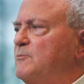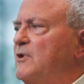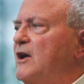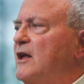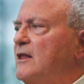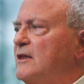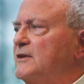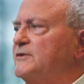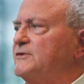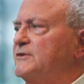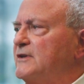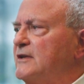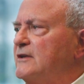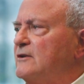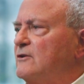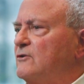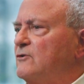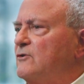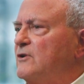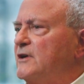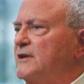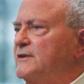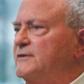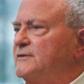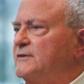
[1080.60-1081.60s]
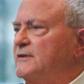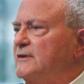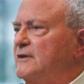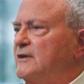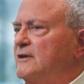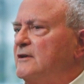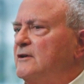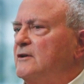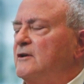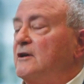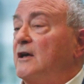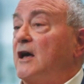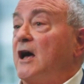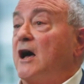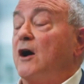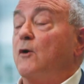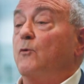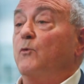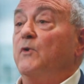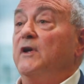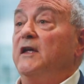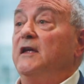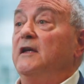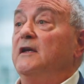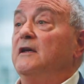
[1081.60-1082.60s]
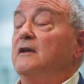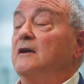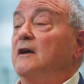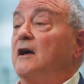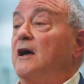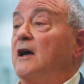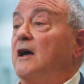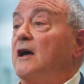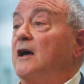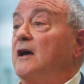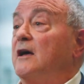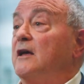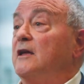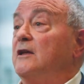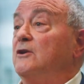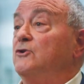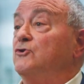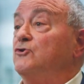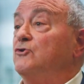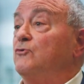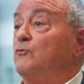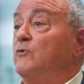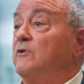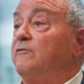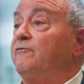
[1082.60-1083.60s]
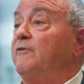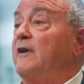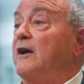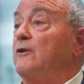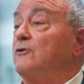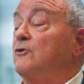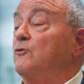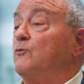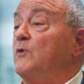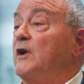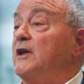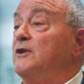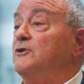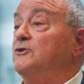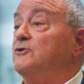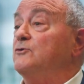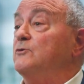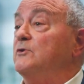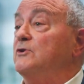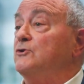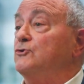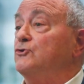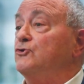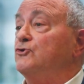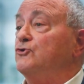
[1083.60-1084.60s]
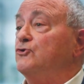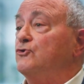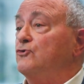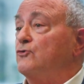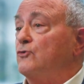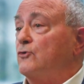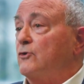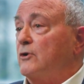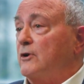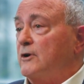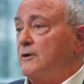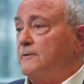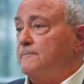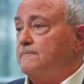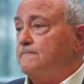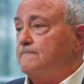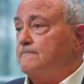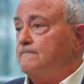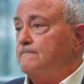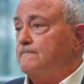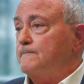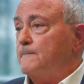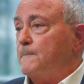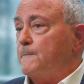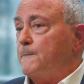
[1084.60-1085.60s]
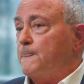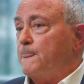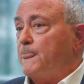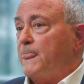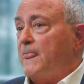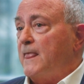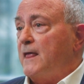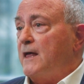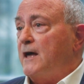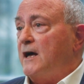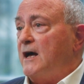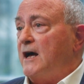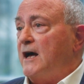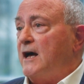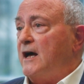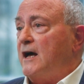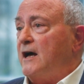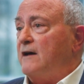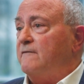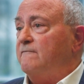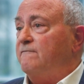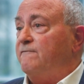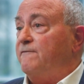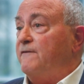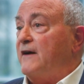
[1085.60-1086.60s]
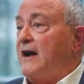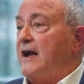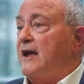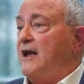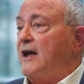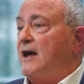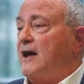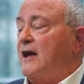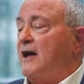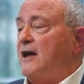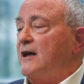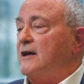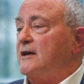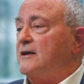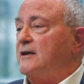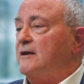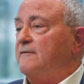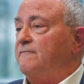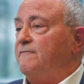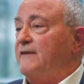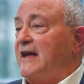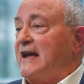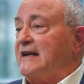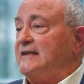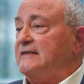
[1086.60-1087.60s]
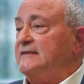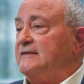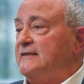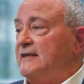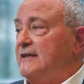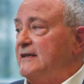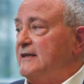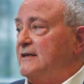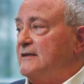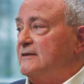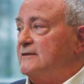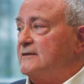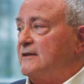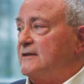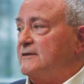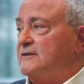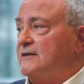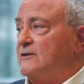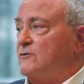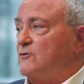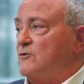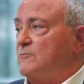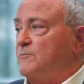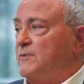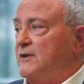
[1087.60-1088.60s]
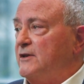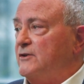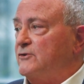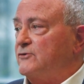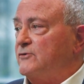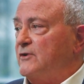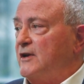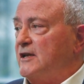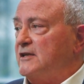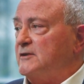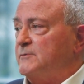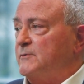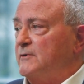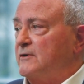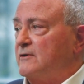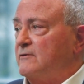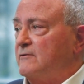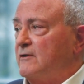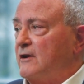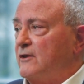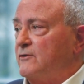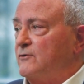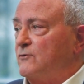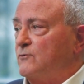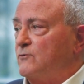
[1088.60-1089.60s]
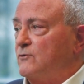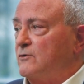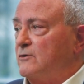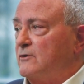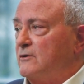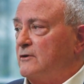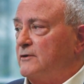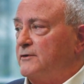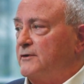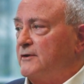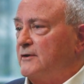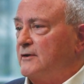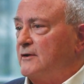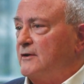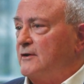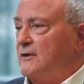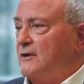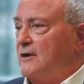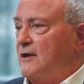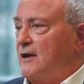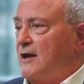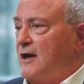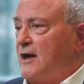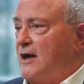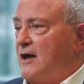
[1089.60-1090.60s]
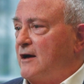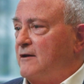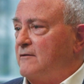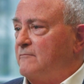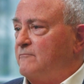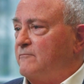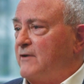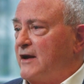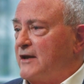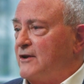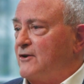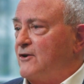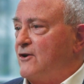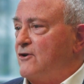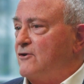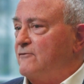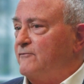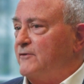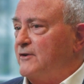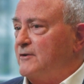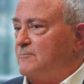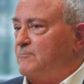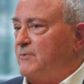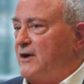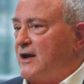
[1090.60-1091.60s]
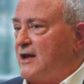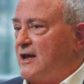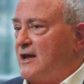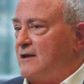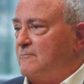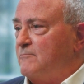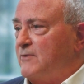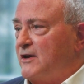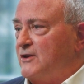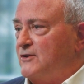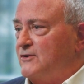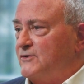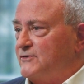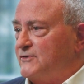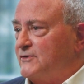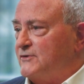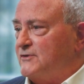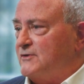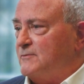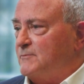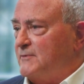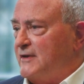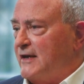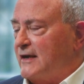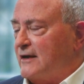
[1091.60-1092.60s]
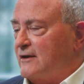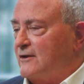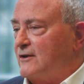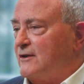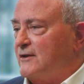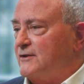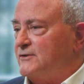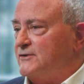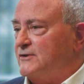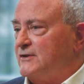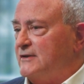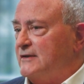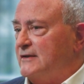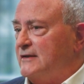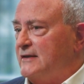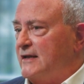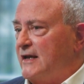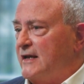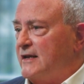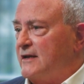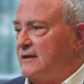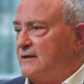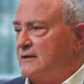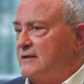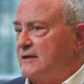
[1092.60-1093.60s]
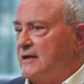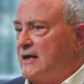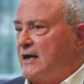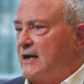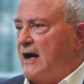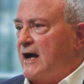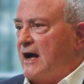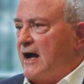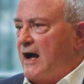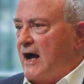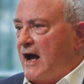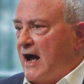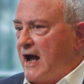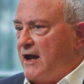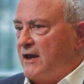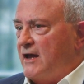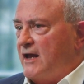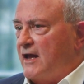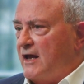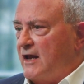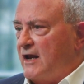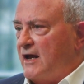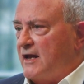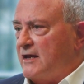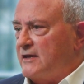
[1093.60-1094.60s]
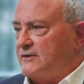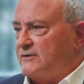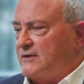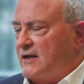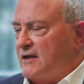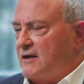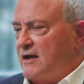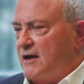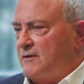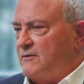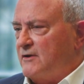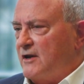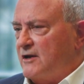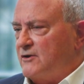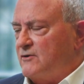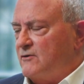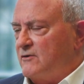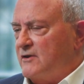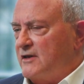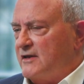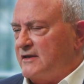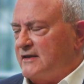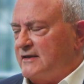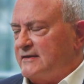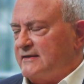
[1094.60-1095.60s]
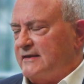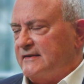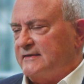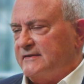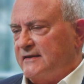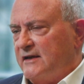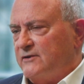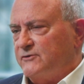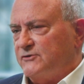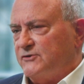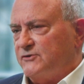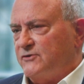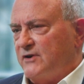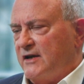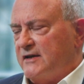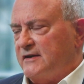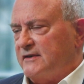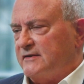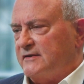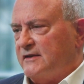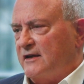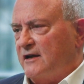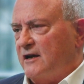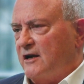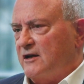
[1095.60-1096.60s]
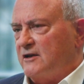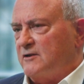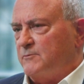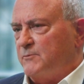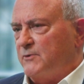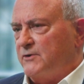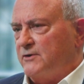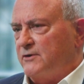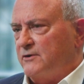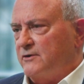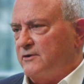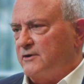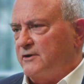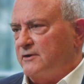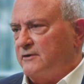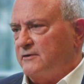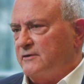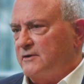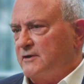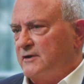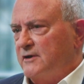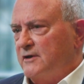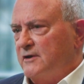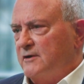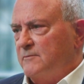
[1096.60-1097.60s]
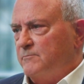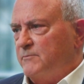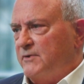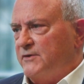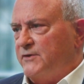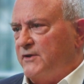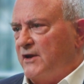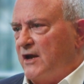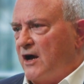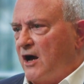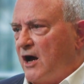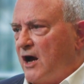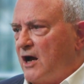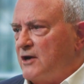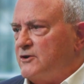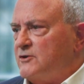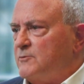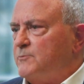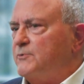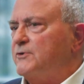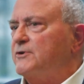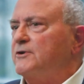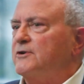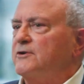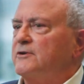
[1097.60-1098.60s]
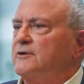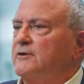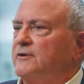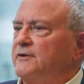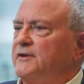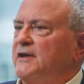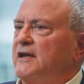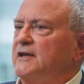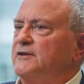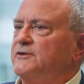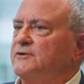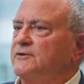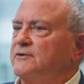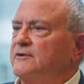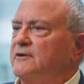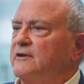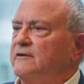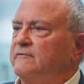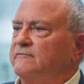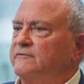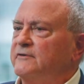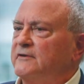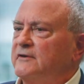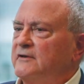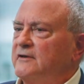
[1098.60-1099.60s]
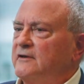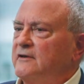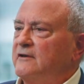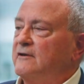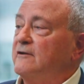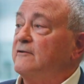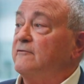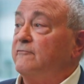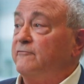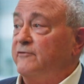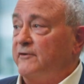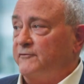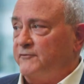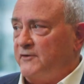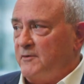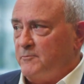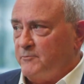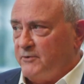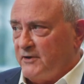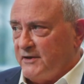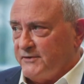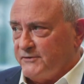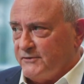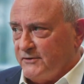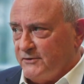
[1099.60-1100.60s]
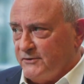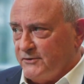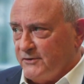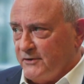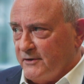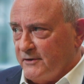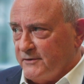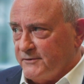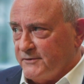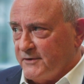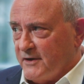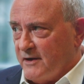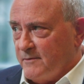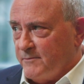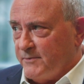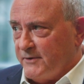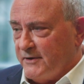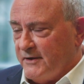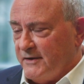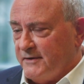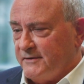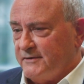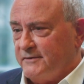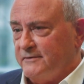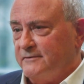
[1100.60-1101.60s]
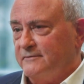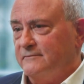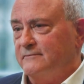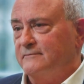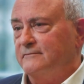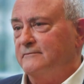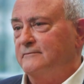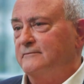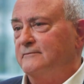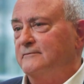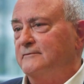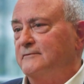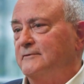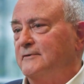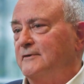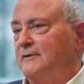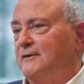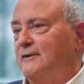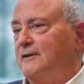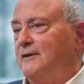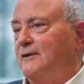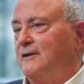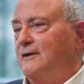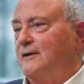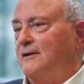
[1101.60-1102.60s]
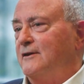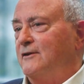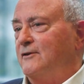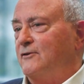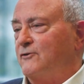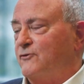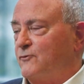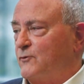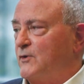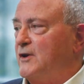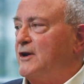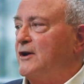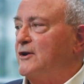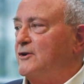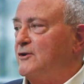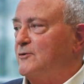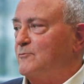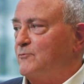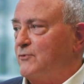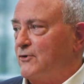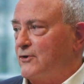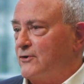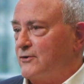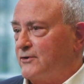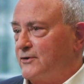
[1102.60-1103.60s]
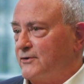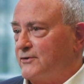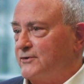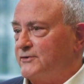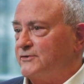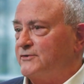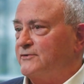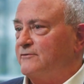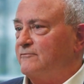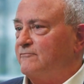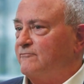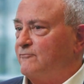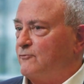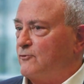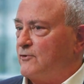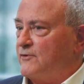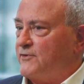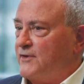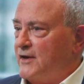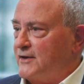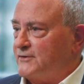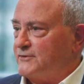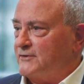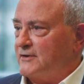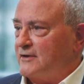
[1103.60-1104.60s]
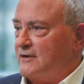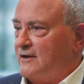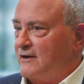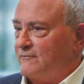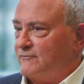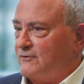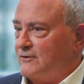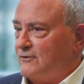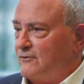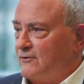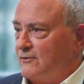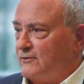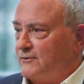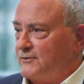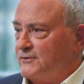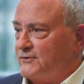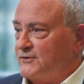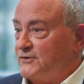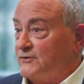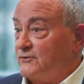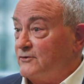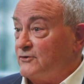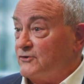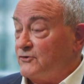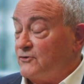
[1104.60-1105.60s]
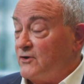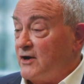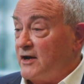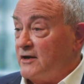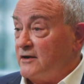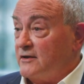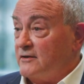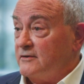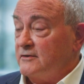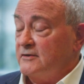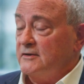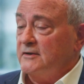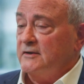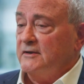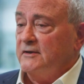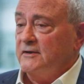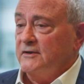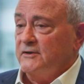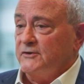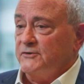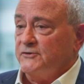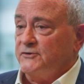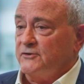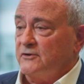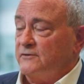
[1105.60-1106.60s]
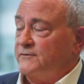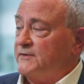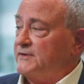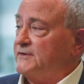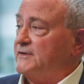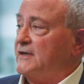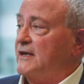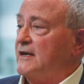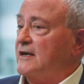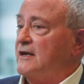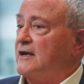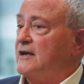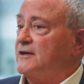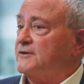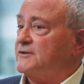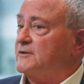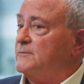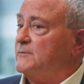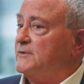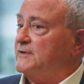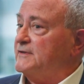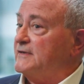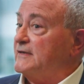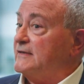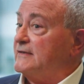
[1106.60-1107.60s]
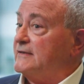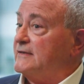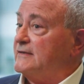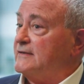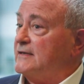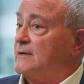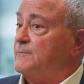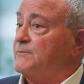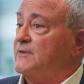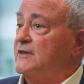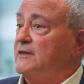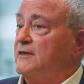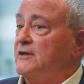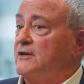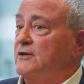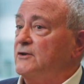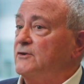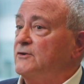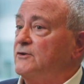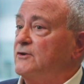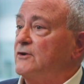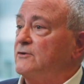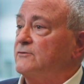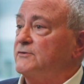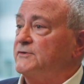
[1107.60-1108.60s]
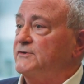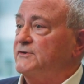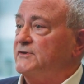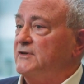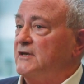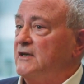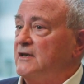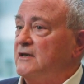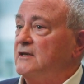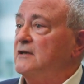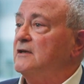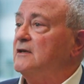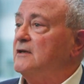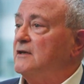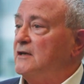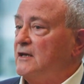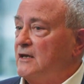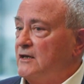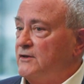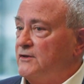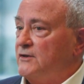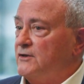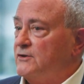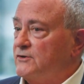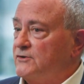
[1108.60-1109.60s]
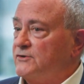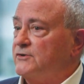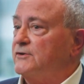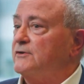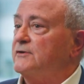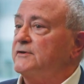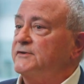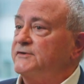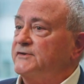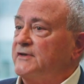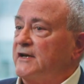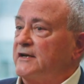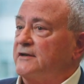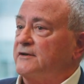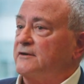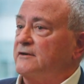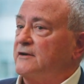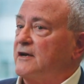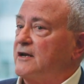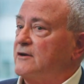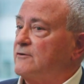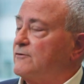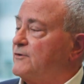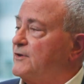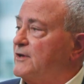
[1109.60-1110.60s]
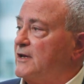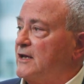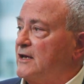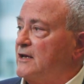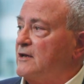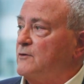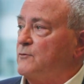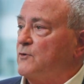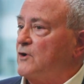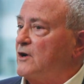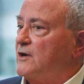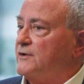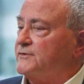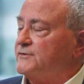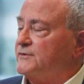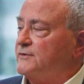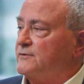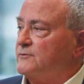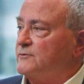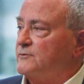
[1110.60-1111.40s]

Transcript: policy at Lloyd's. We found a way to insure vaccines as they were being transmitted around the world by COVID by using some technology and data. I don't, because it sounds trite to say entrepreneurial, but the entrepreneurial nature of 50 plus insurance companies, 300 brokers, 4,000 cover holders who are trying to serve a set of customers is something that you don't see in the insurance sector, I don't think, anywhere else in the